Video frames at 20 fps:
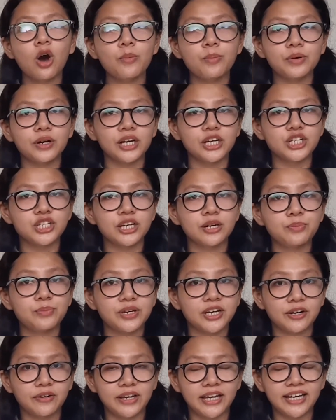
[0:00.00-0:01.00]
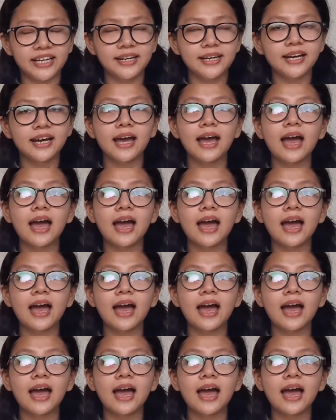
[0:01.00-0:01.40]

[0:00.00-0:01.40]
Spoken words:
operation period,